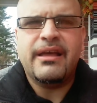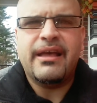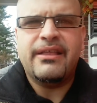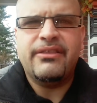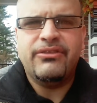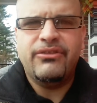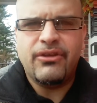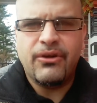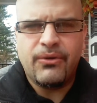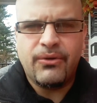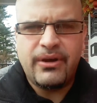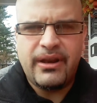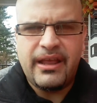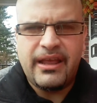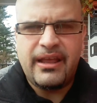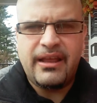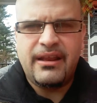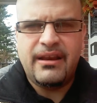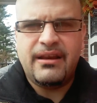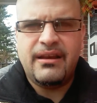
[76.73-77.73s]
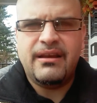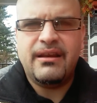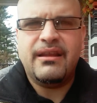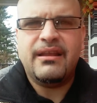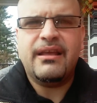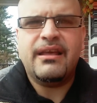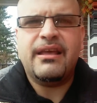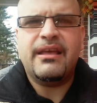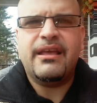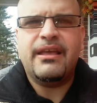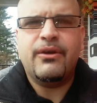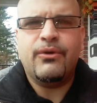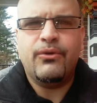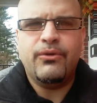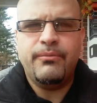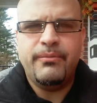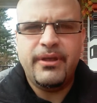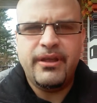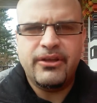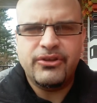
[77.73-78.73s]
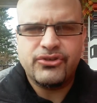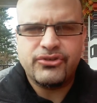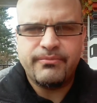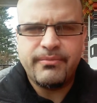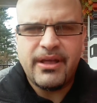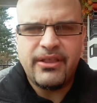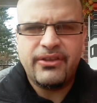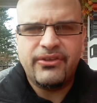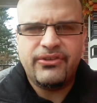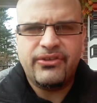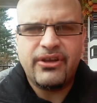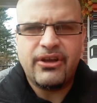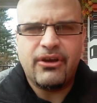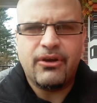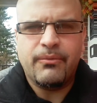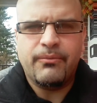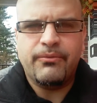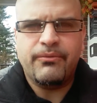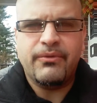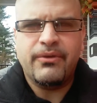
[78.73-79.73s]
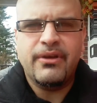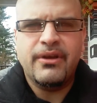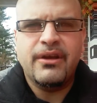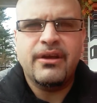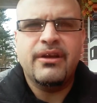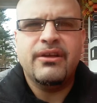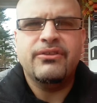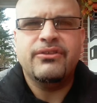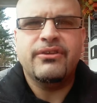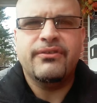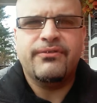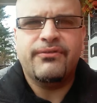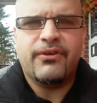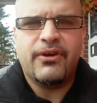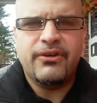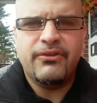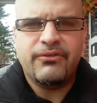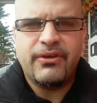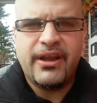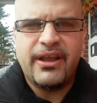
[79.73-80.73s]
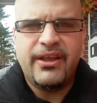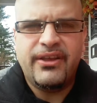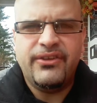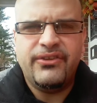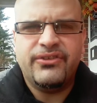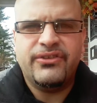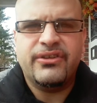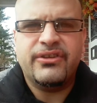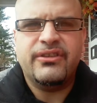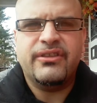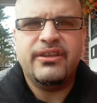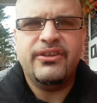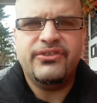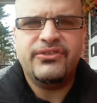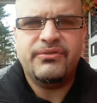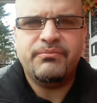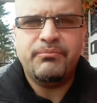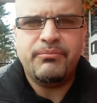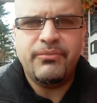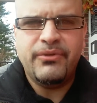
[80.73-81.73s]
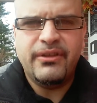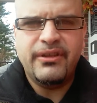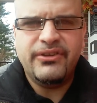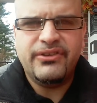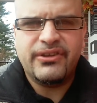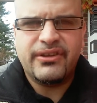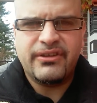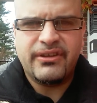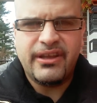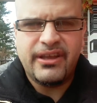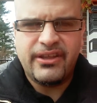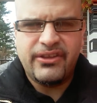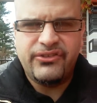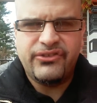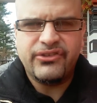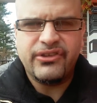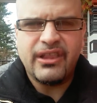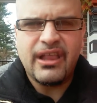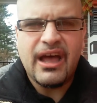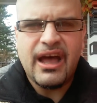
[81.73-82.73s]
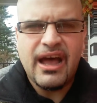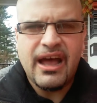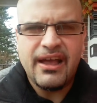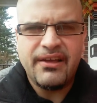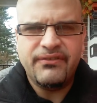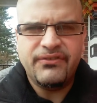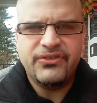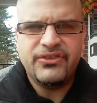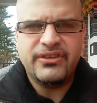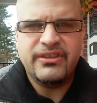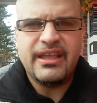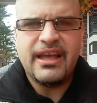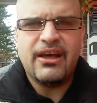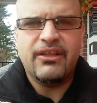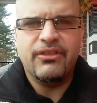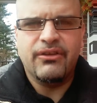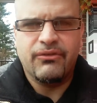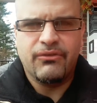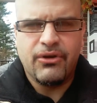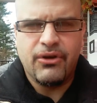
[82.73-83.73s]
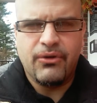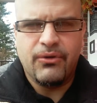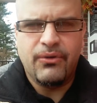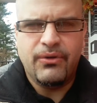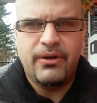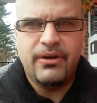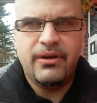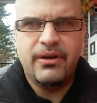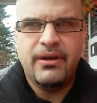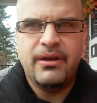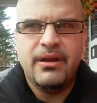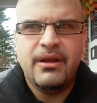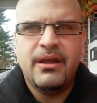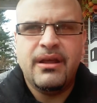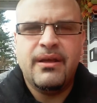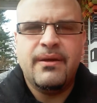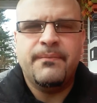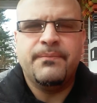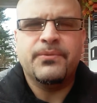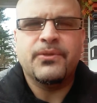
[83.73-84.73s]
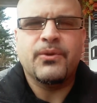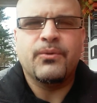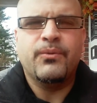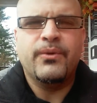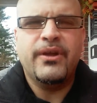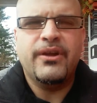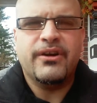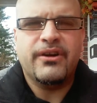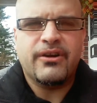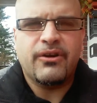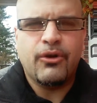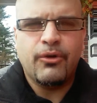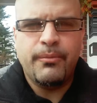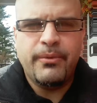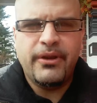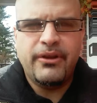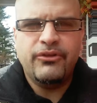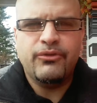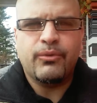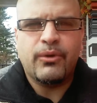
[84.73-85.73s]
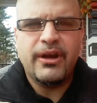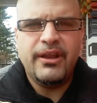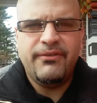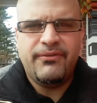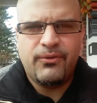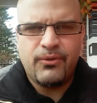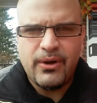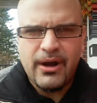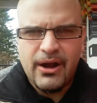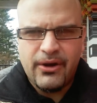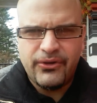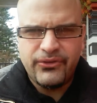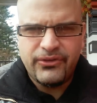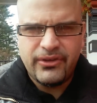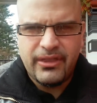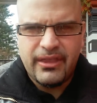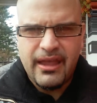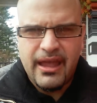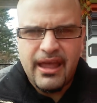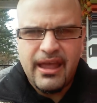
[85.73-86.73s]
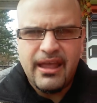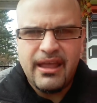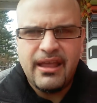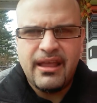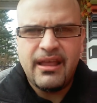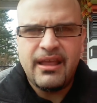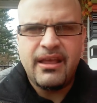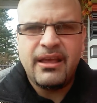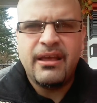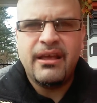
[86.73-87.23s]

and donate. It would be a tremendous help to fundraise these these kids' lives down the road. We are open 24 hours a day,